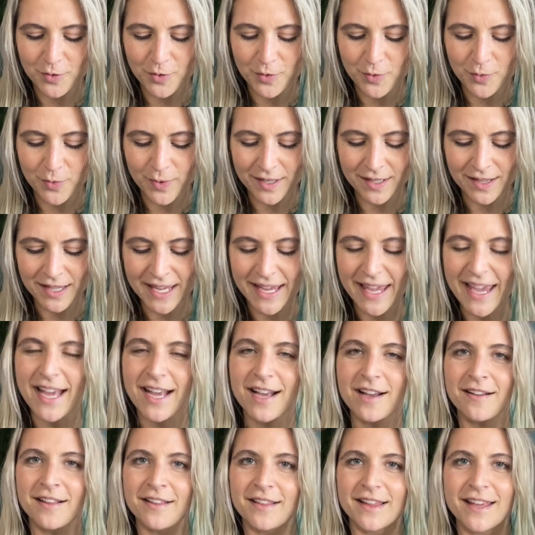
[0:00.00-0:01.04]
really get
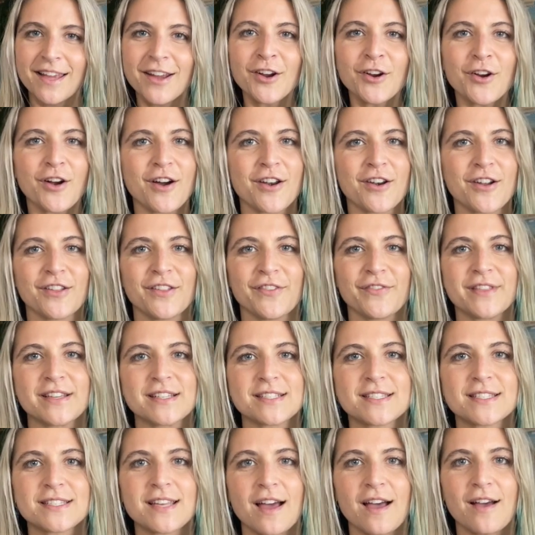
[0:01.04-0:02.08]
clear on all of this
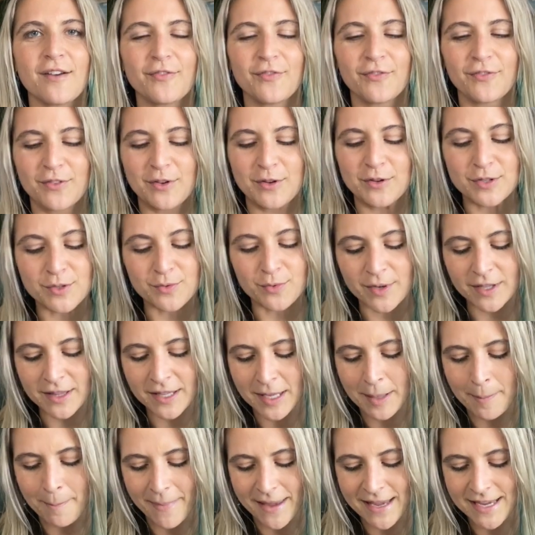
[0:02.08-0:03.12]
stuff. It was really
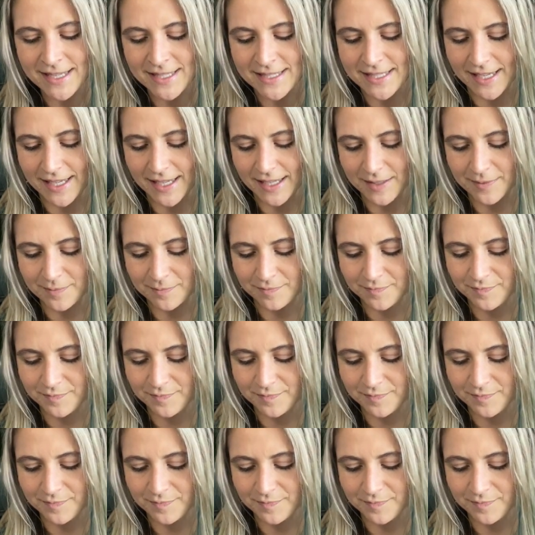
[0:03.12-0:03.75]
amazing.